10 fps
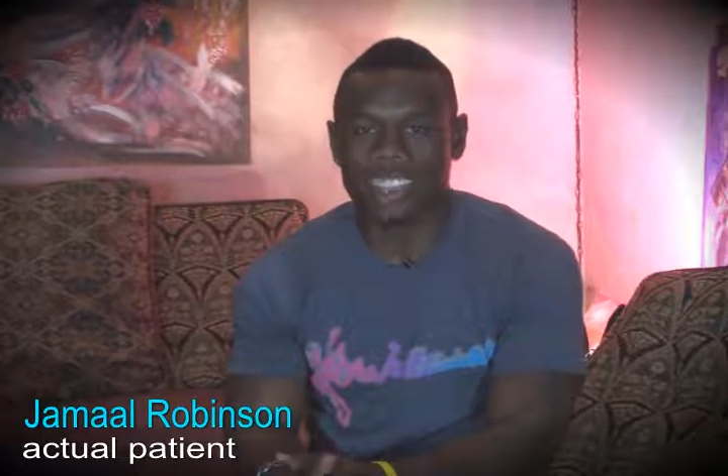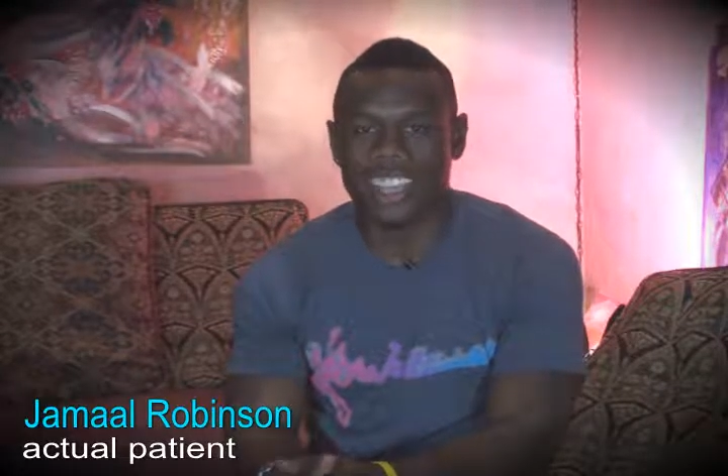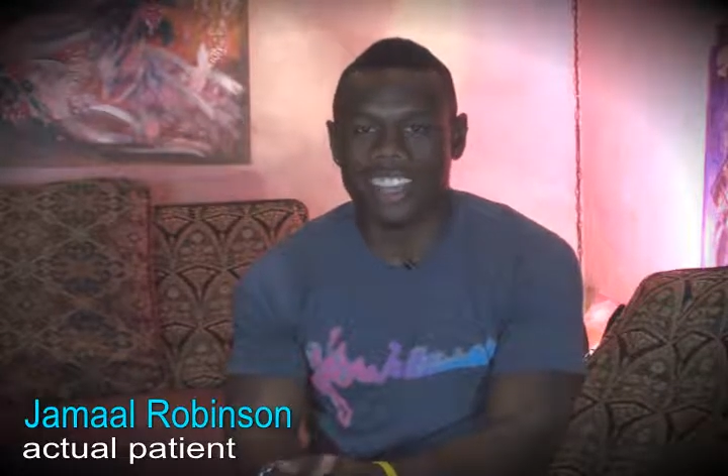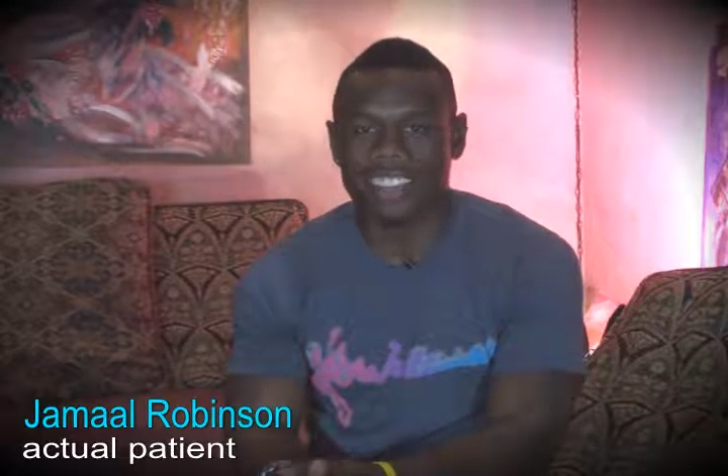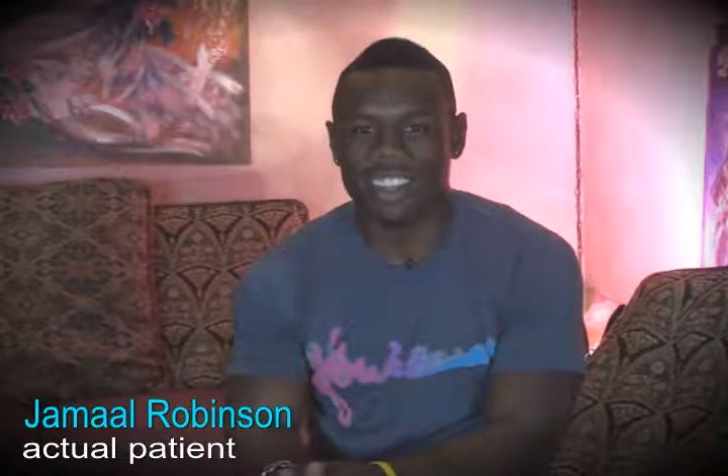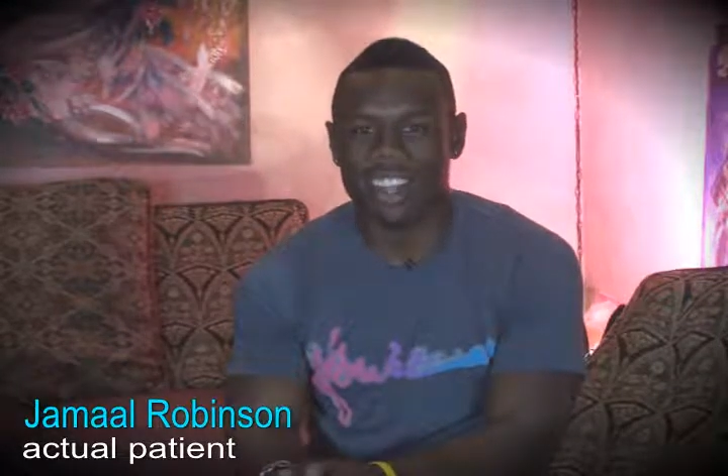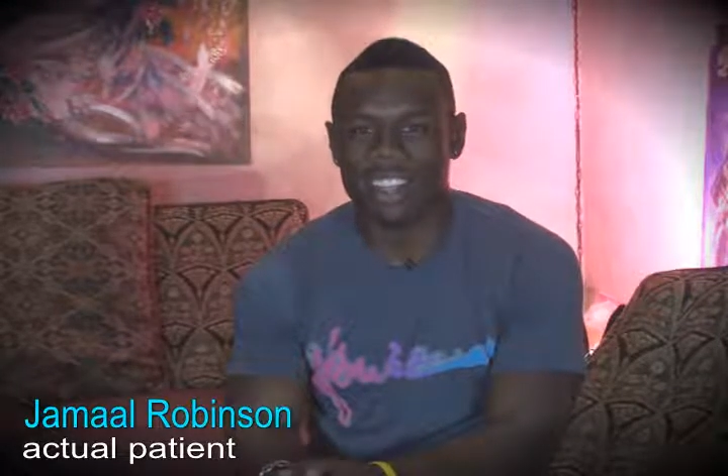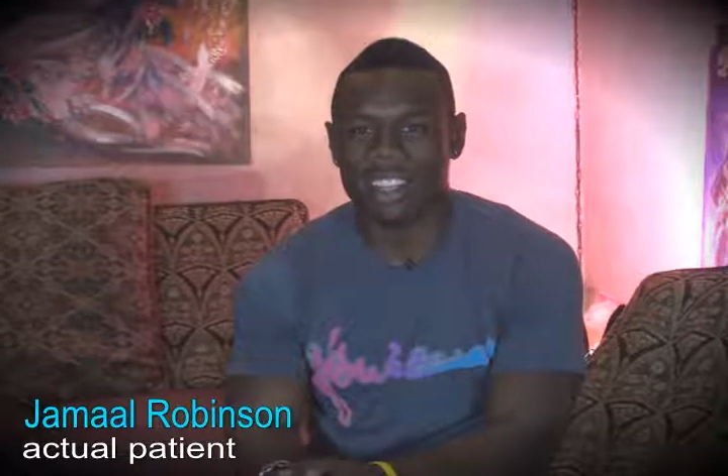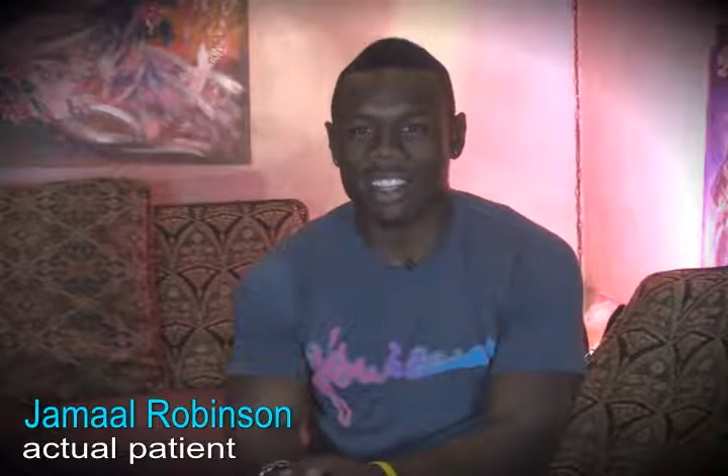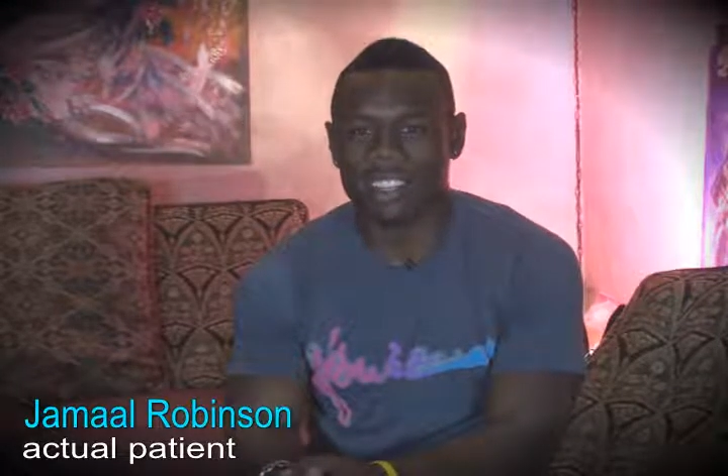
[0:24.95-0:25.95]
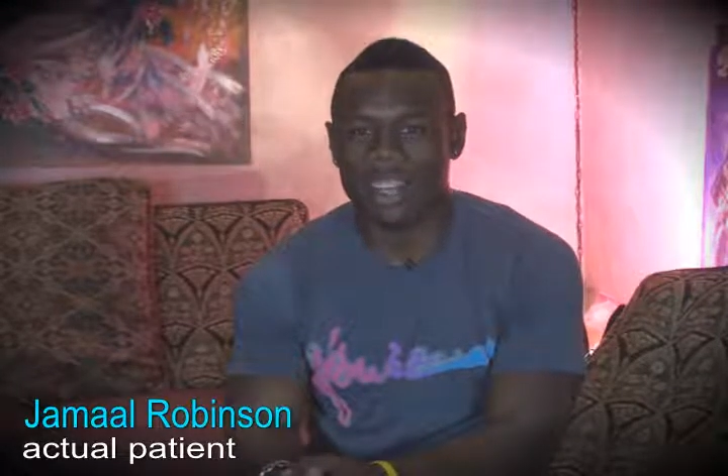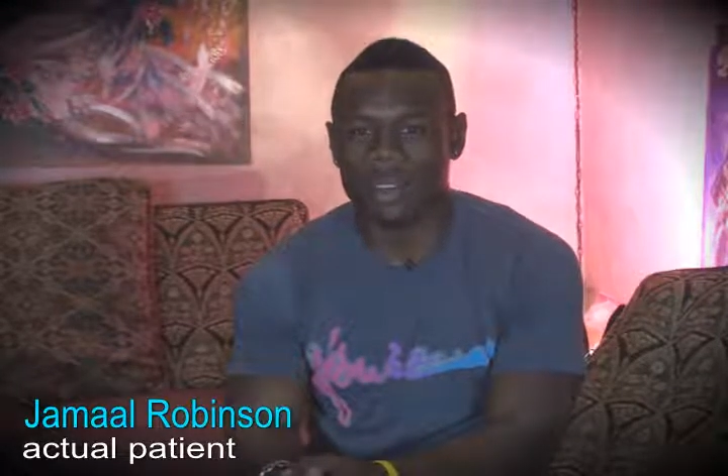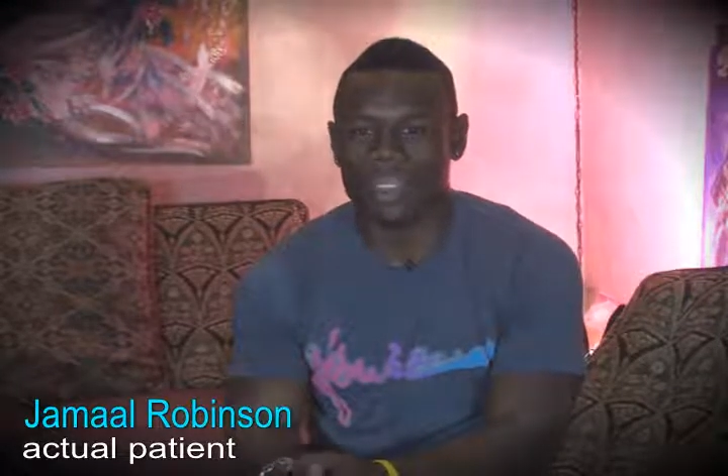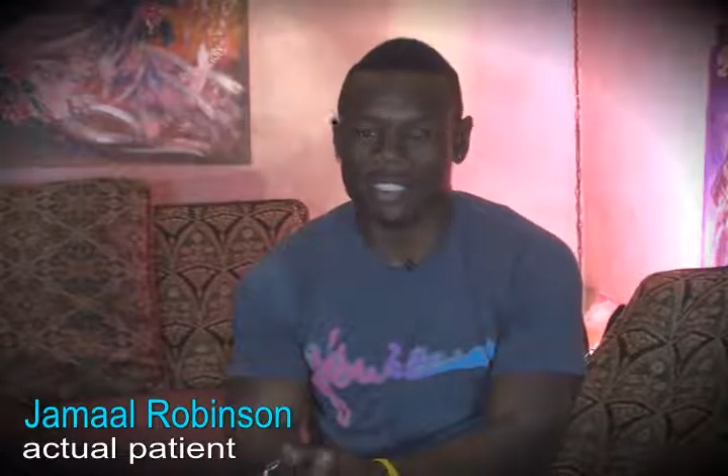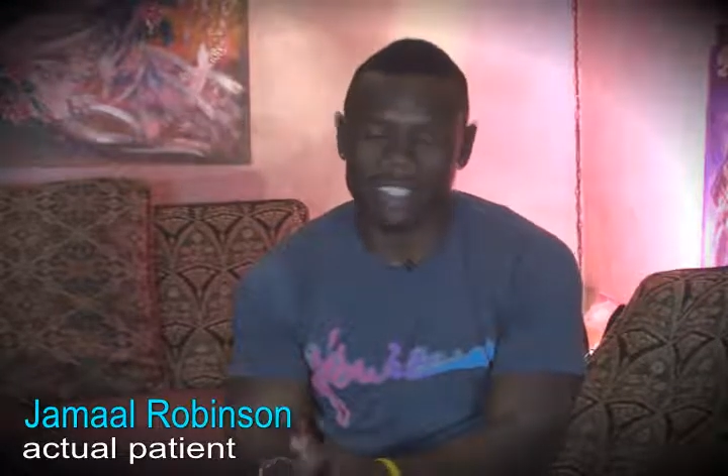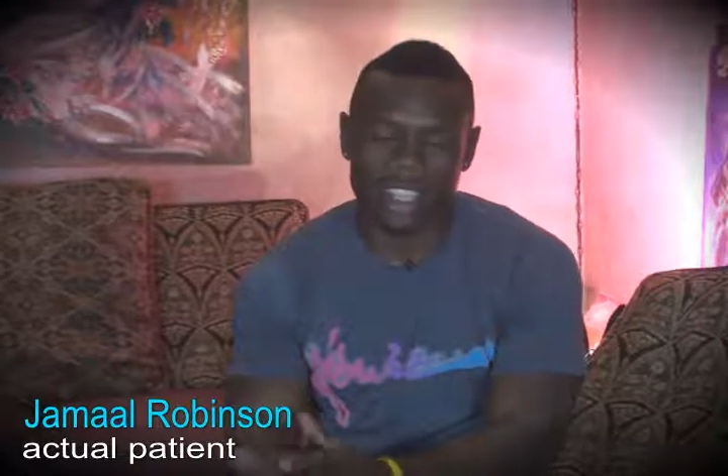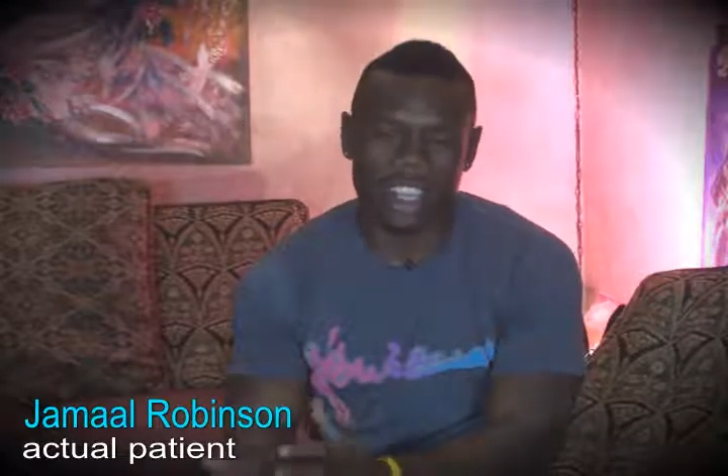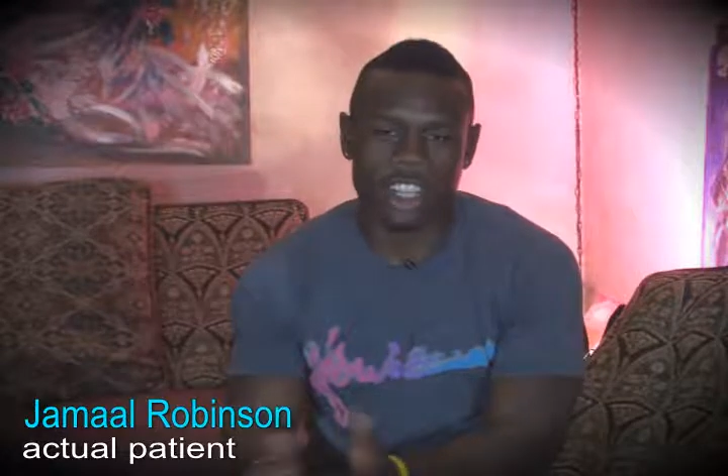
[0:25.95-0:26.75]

retainer there, and that was